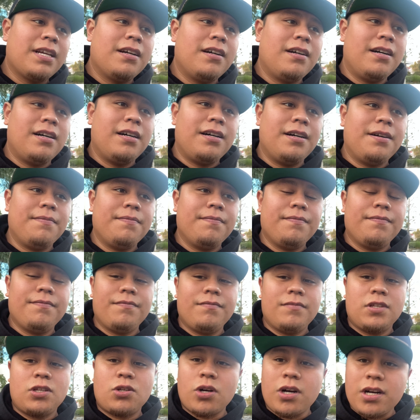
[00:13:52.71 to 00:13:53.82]
Um,
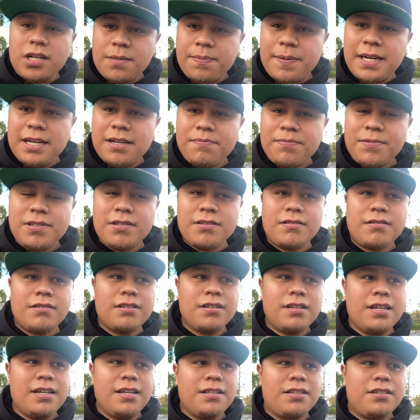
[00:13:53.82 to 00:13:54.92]
charge pipes,
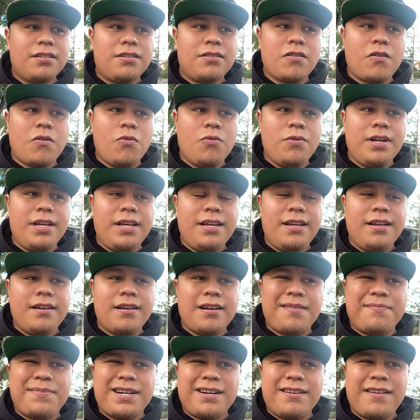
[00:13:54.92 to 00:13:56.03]
it's only
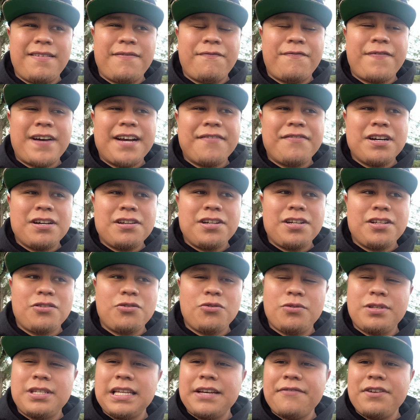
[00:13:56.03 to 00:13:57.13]
about a $500
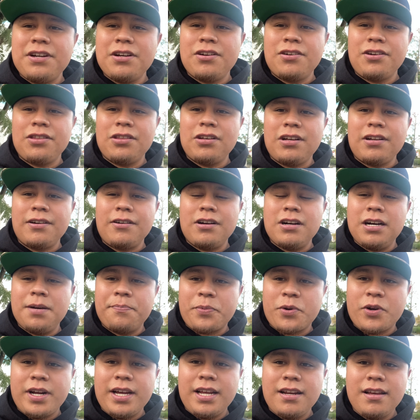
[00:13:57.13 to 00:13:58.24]
to $700
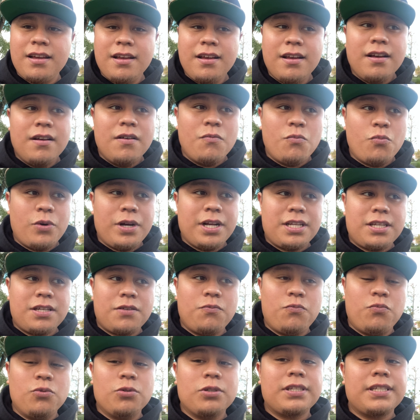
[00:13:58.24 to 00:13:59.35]
upgrade, which
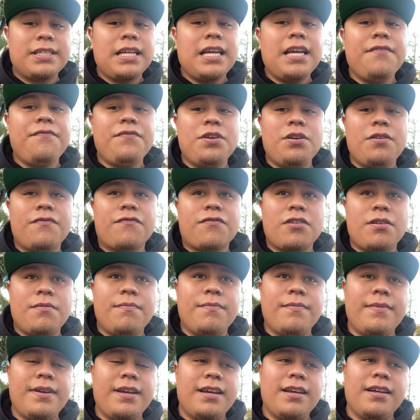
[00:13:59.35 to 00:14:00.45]
will save you
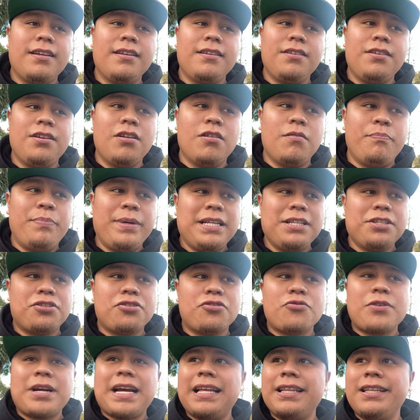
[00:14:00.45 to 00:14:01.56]
from, eh, you know, being
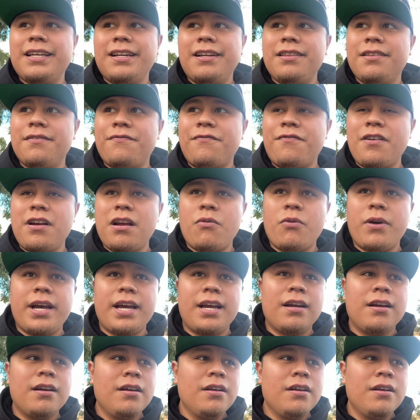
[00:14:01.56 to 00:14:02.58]
stranded in the freeway